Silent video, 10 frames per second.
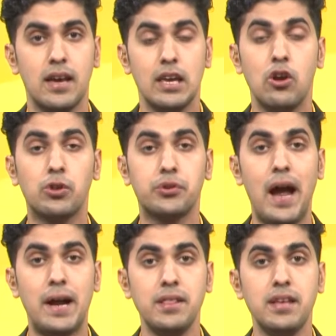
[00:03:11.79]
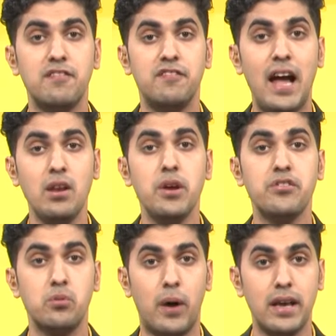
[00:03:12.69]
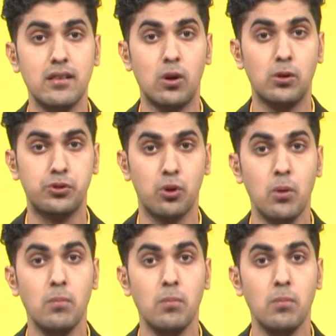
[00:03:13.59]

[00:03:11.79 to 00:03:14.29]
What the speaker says: He also added that valuation-wise also,